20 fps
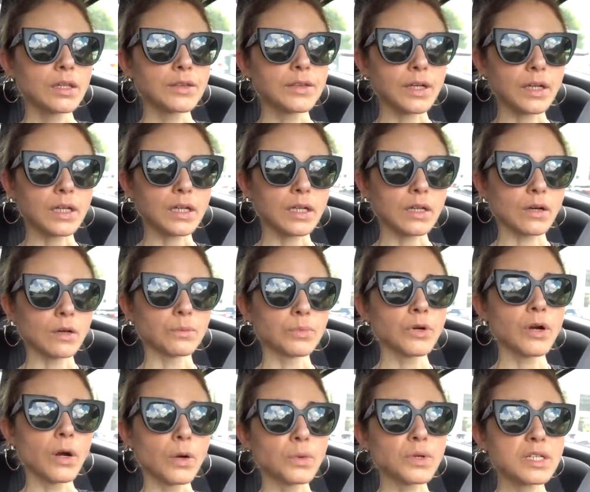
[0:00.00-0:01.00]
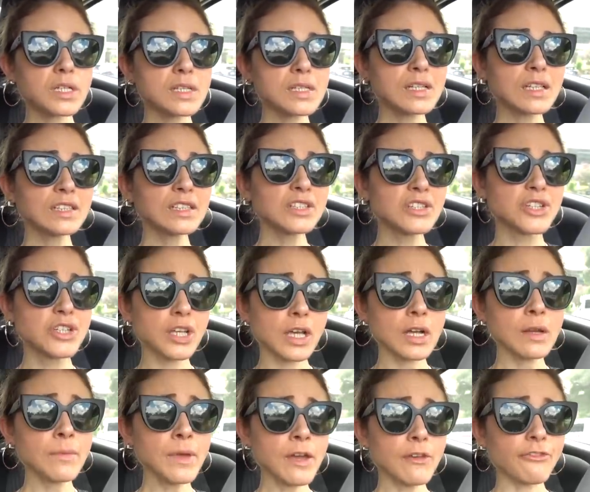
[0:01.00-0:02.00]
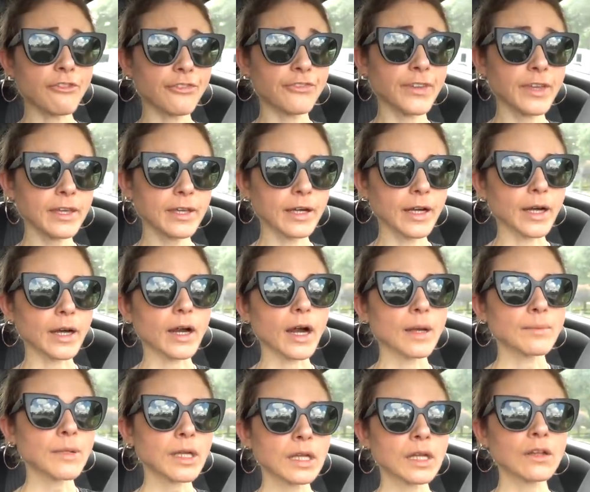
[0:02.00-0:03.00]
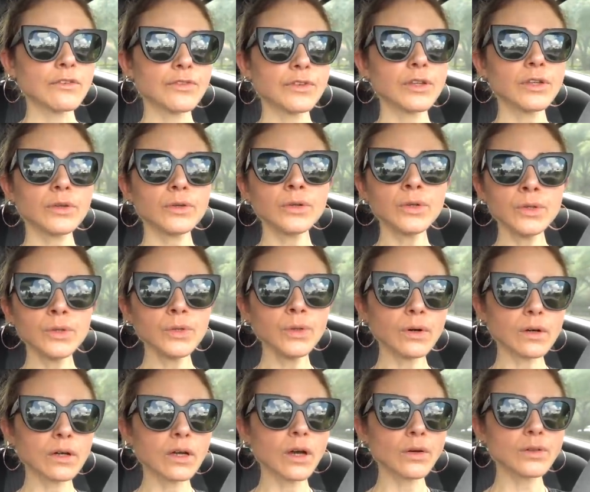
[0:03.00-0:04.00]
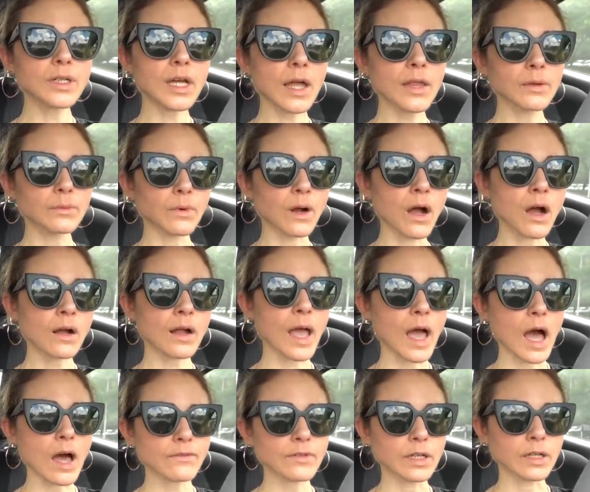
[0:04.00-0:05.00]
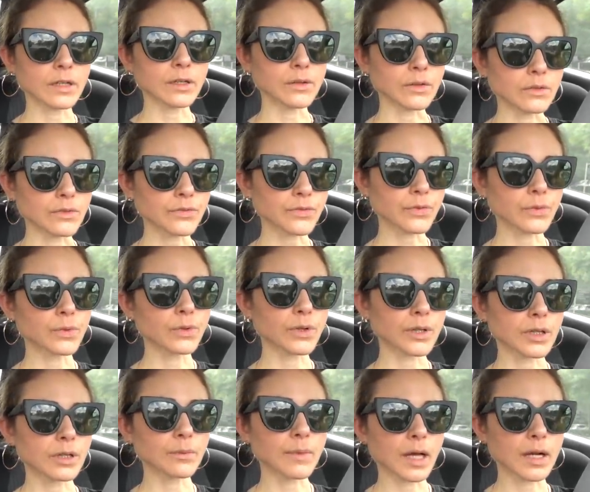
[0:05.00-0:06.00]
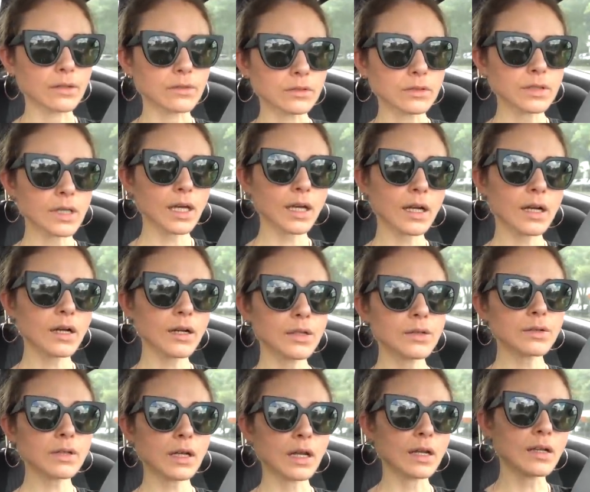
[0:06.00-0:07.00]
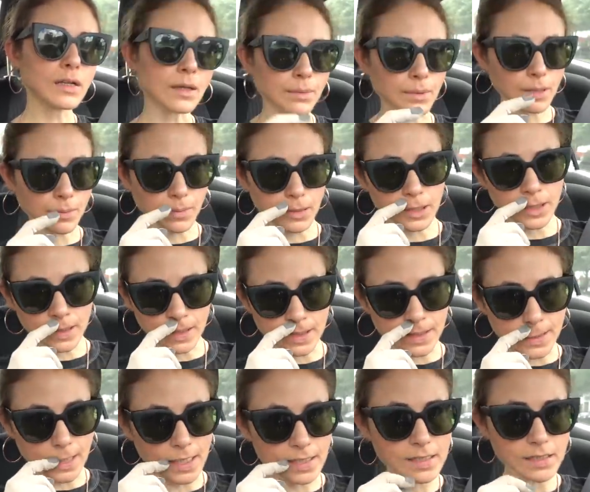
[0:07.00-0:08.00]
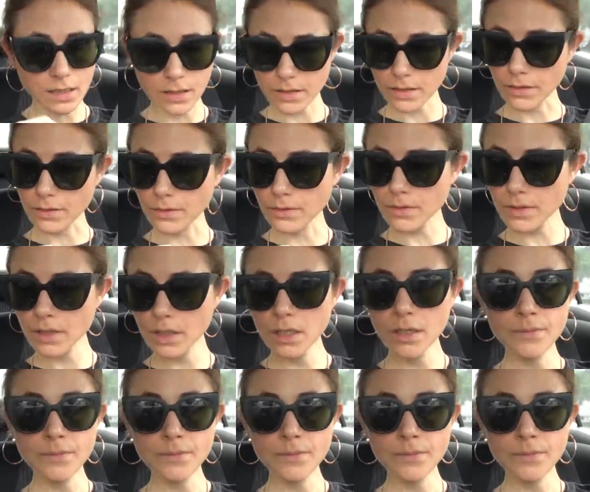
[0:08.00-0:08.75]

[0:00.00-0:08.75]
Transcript: they're going to go broke, which is a legitimate fear. I mean, if you go down the wrong avenue for your medical care, you can end up completely destitute.